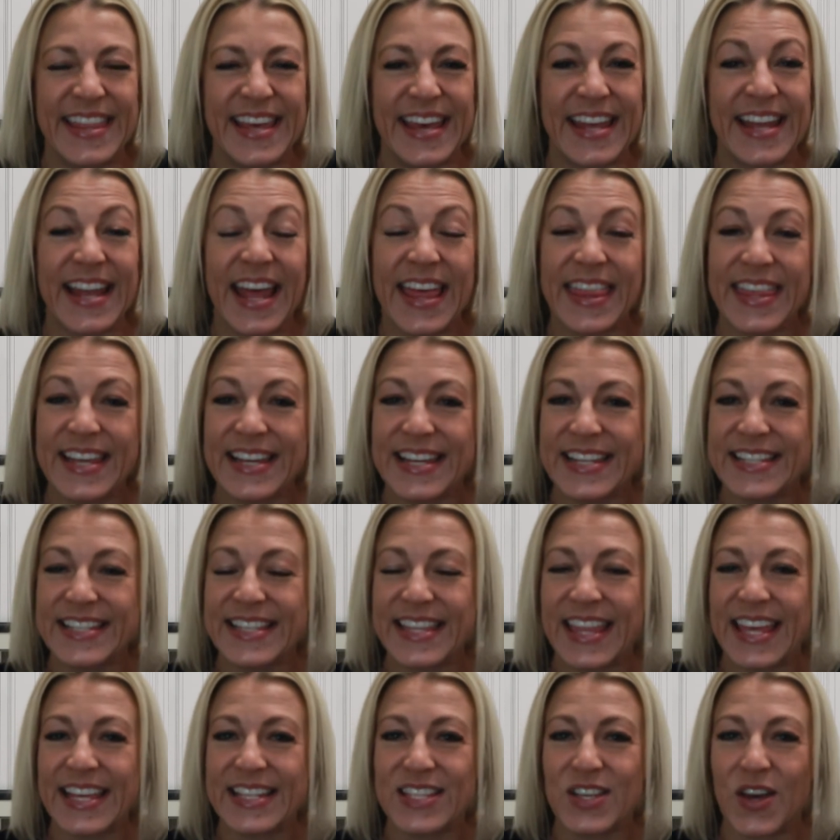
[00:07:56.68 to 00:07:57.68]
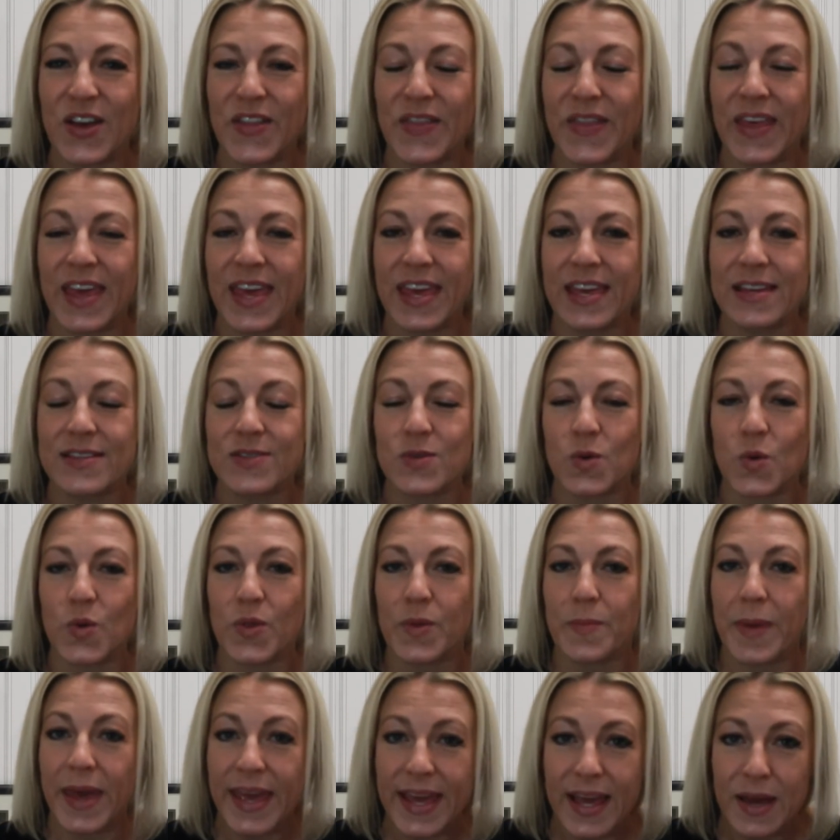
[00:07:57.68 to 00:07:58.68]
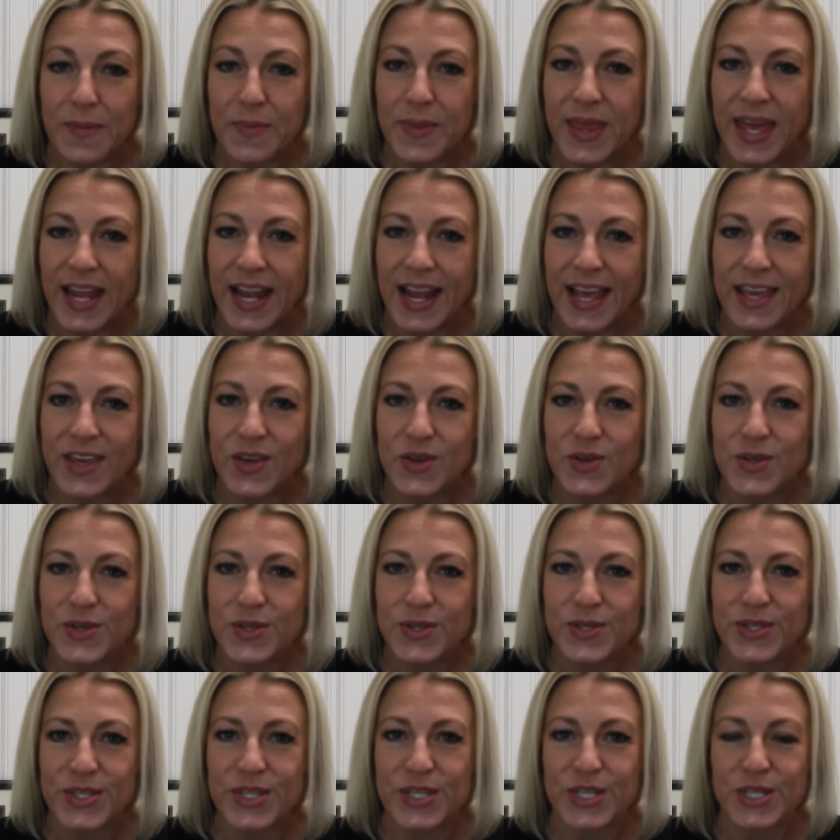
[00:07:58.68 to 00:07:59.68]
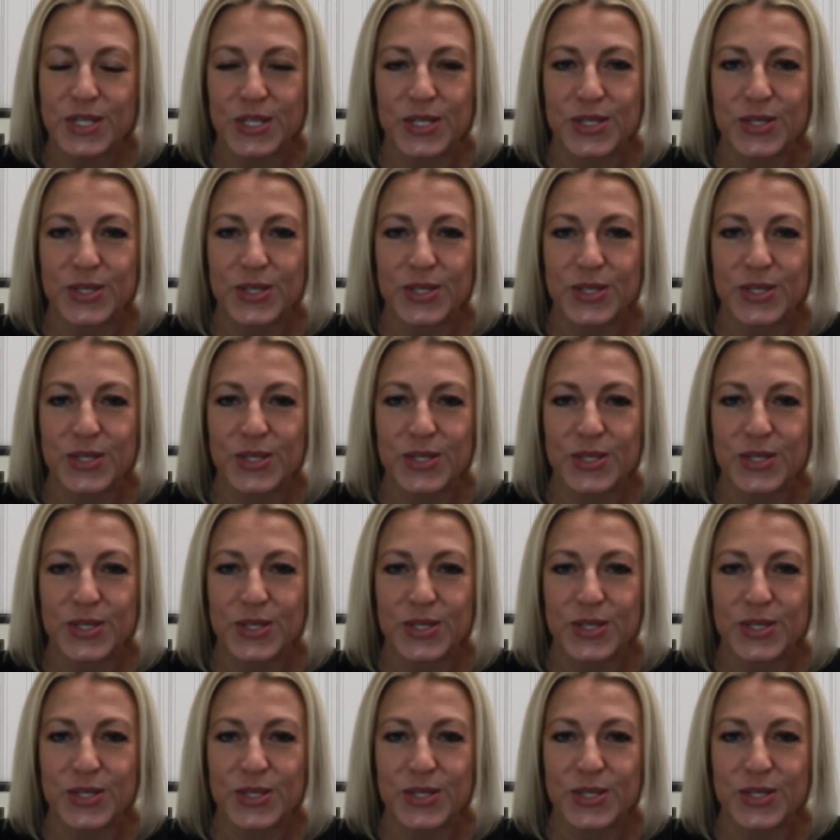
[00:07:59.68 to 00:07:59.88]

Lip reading: Another list that's on there is all the makeup that I use.